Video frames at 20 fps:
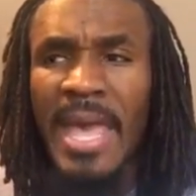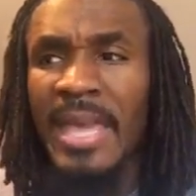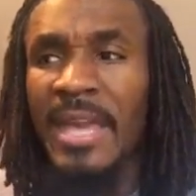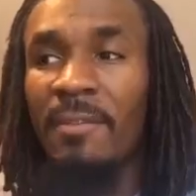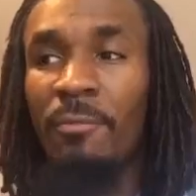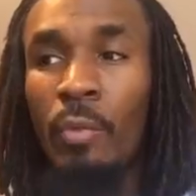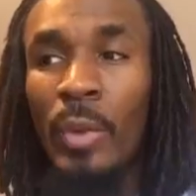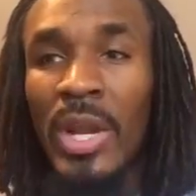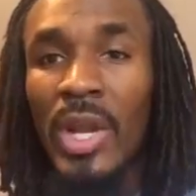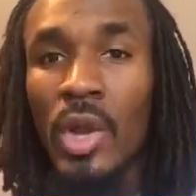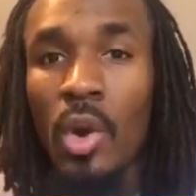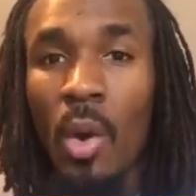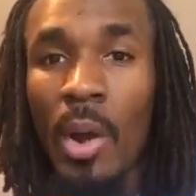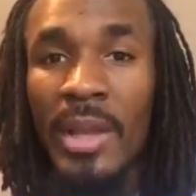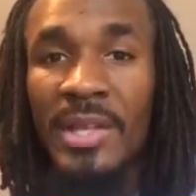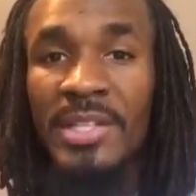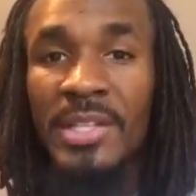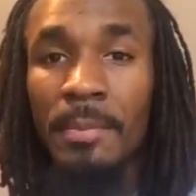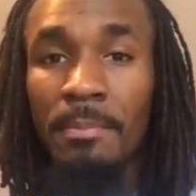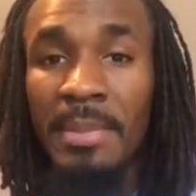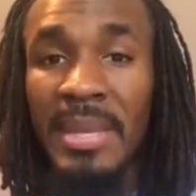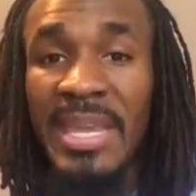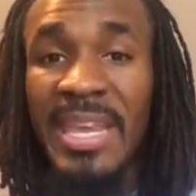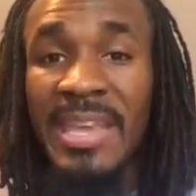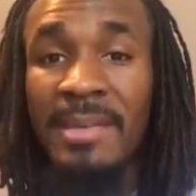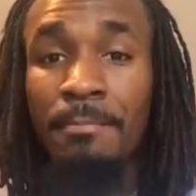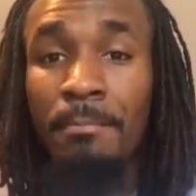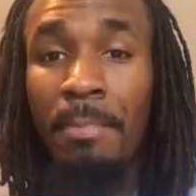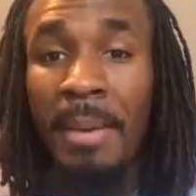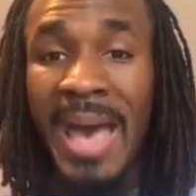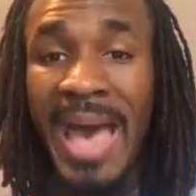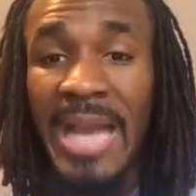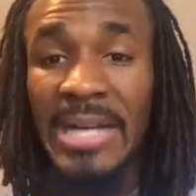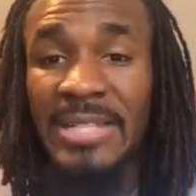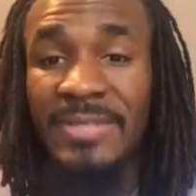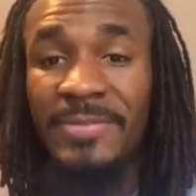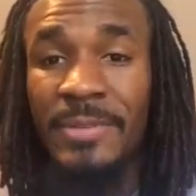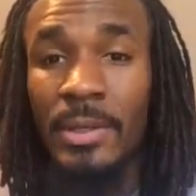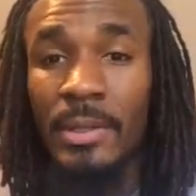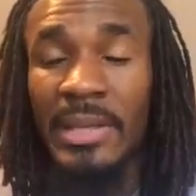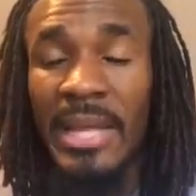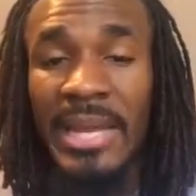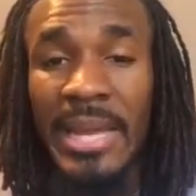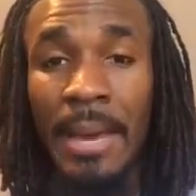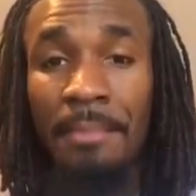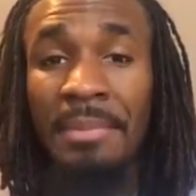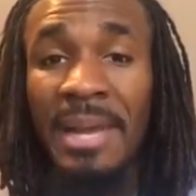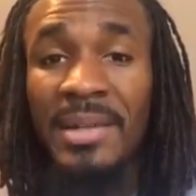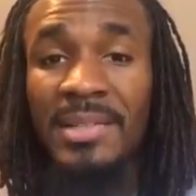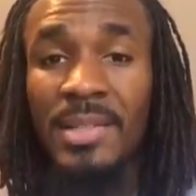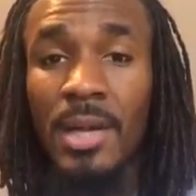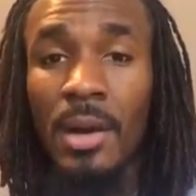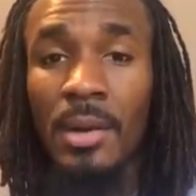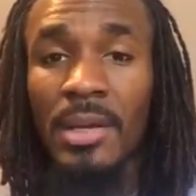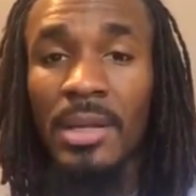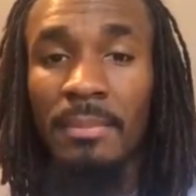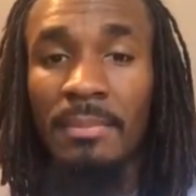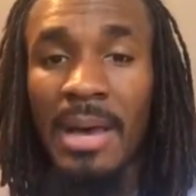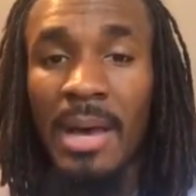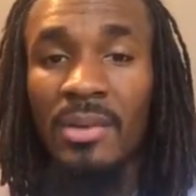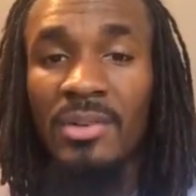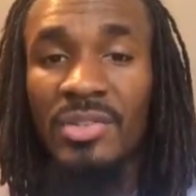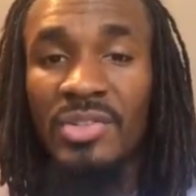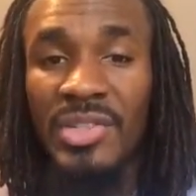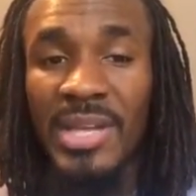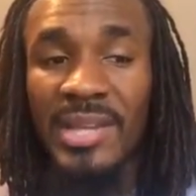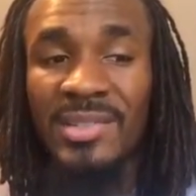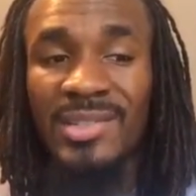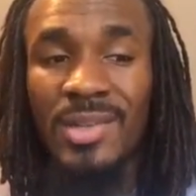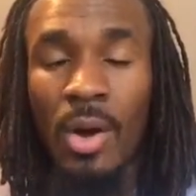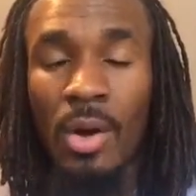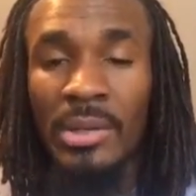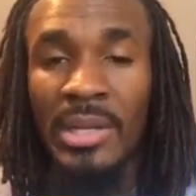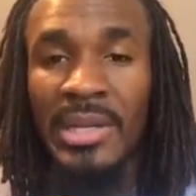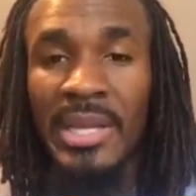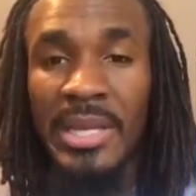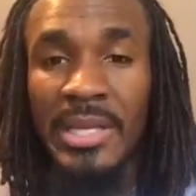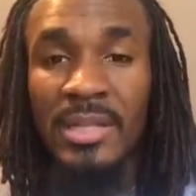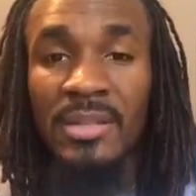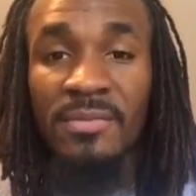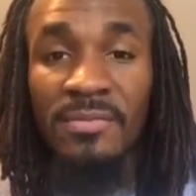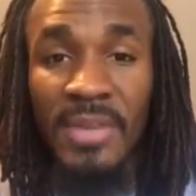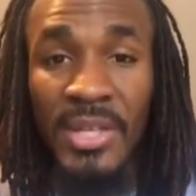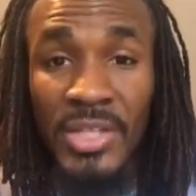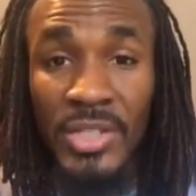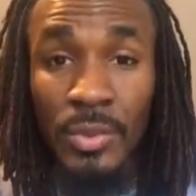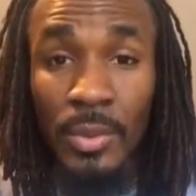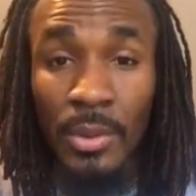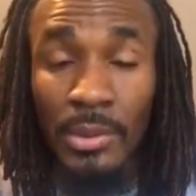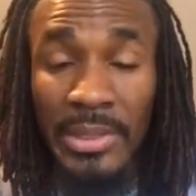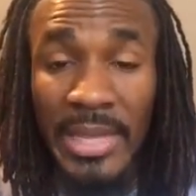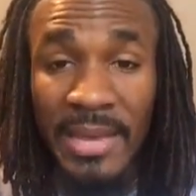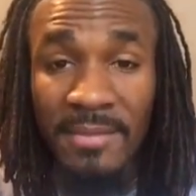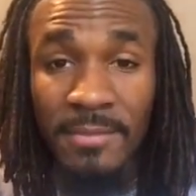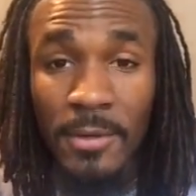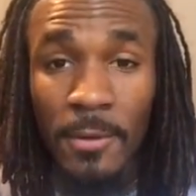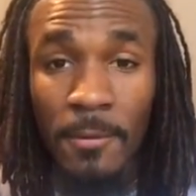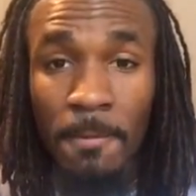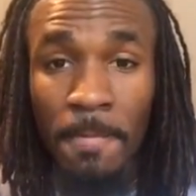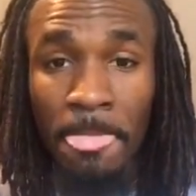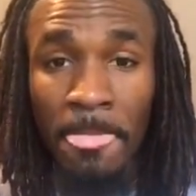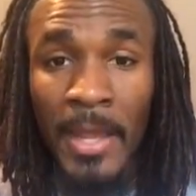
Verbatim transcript: If we're going to be impactful, and I'm not talking about just on an individual level,